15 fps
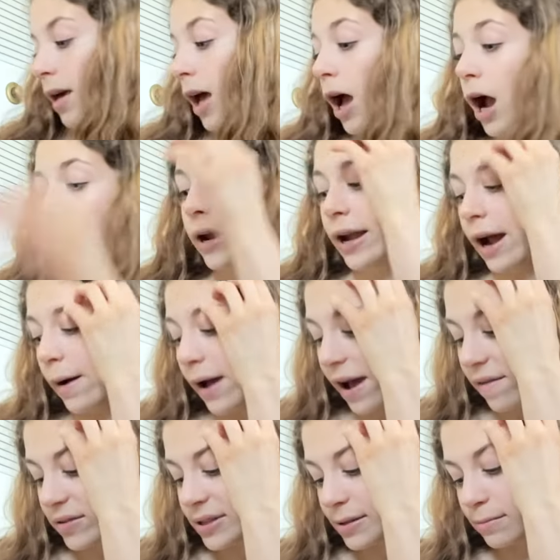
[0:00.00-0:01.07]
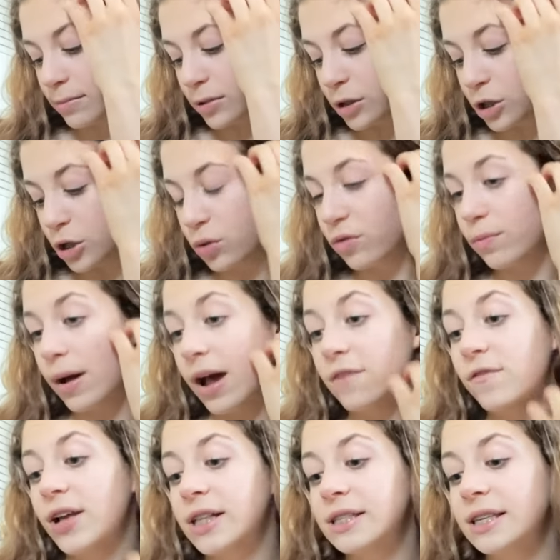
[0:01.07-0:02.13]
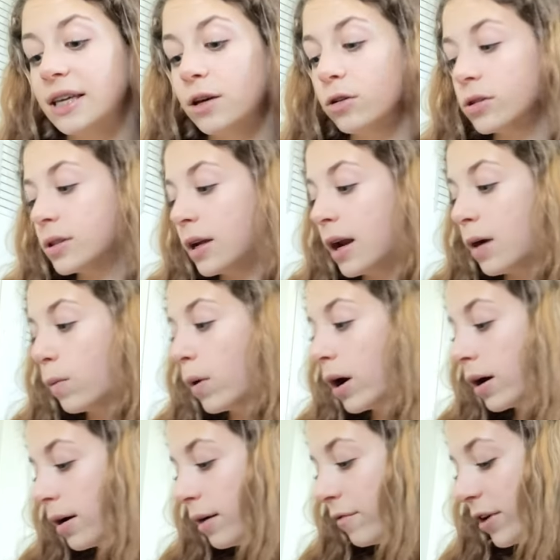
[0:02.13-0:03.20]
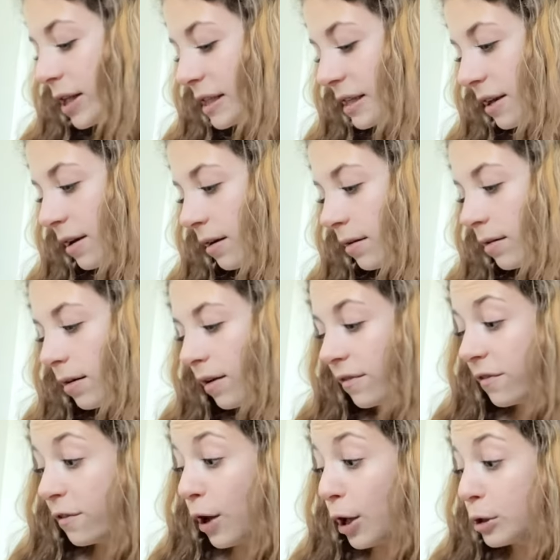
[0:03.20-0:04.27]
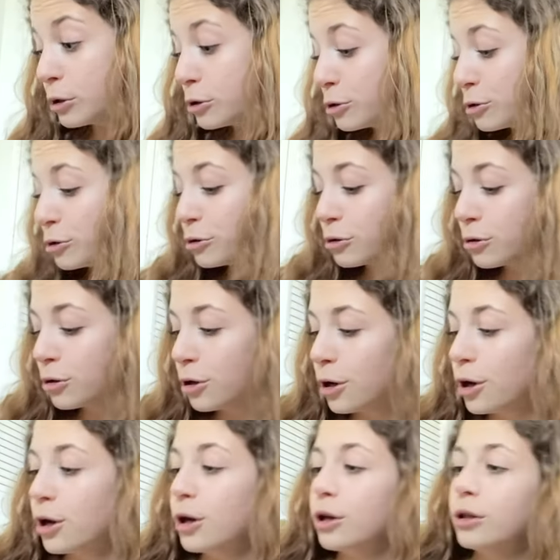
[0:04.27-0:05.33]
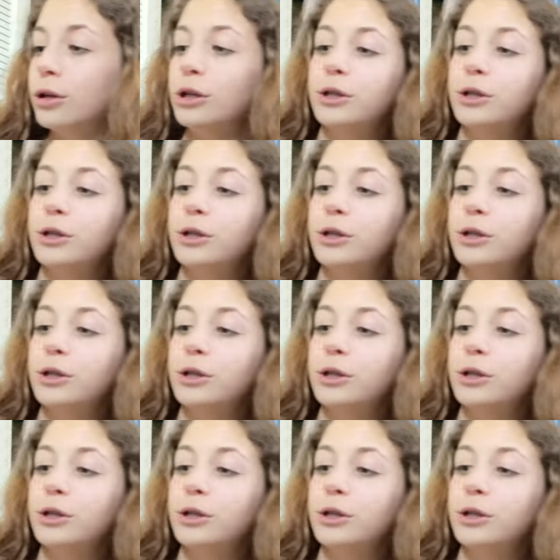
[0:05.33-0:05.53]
All right, now I have two of my fancy heels that I wear to fancy events. These